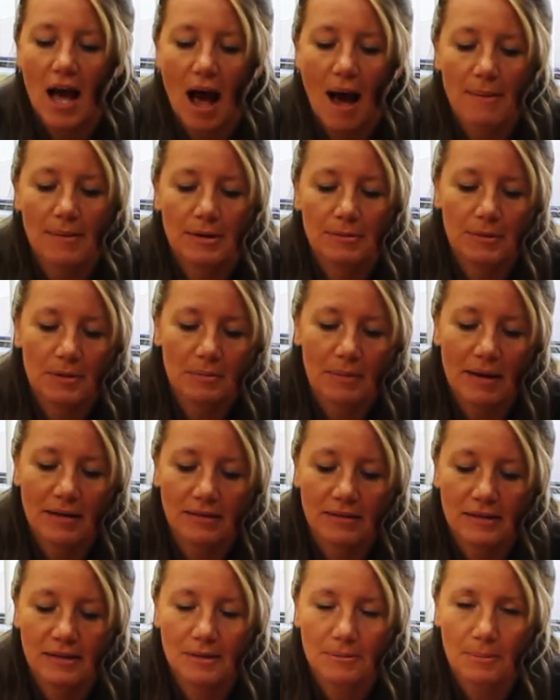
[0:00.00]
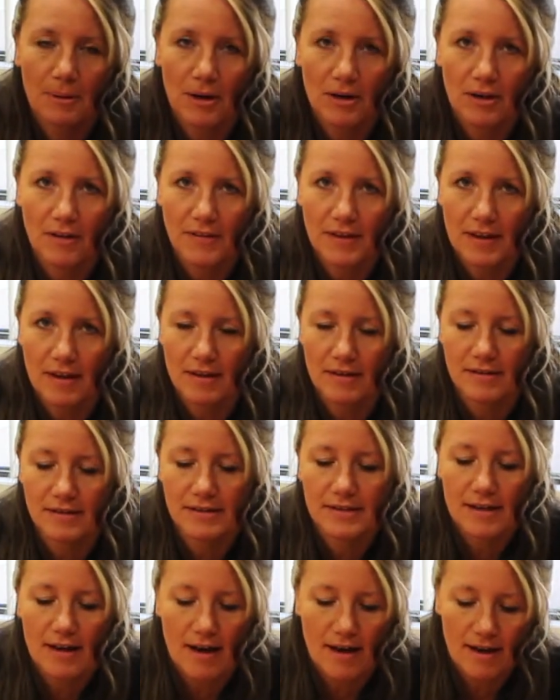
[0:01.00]
I'm going to put my little part on the
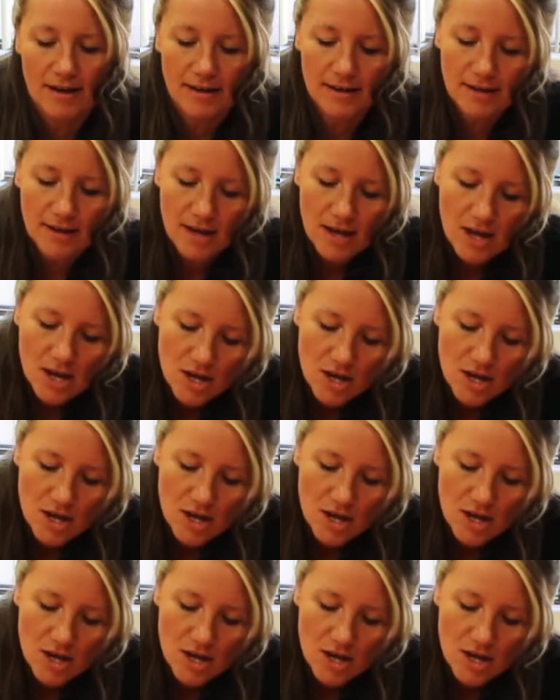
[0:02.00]
inside.